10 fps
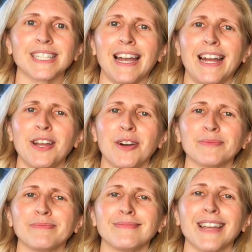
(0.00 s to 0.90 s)
I
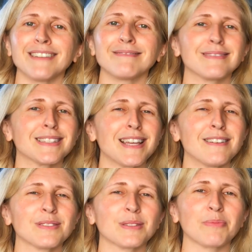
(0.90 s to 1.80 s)
know, that
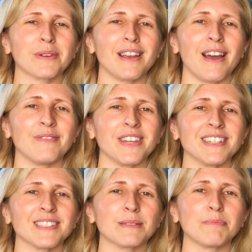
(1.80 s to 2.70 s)
sounds pretty
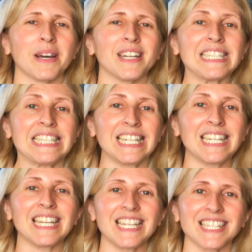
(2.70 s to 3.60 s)
obvious, but
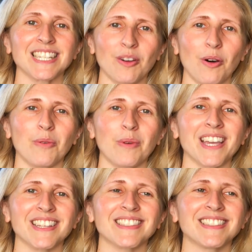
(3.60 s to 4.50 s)
it isn't
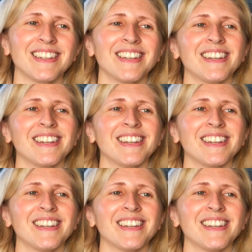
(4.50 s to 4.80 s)
always.